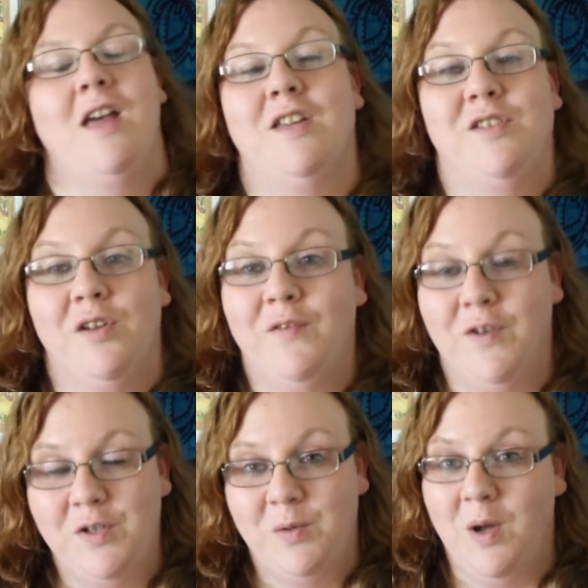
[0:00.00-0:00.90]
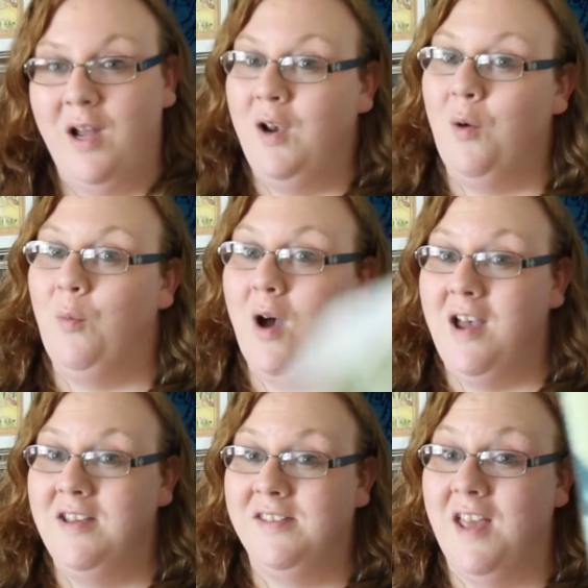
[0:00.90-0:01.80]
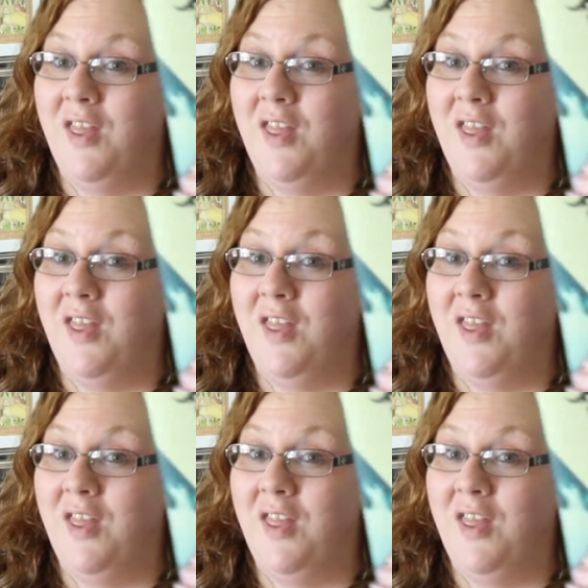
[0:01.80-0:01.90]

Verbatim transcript: So the first one was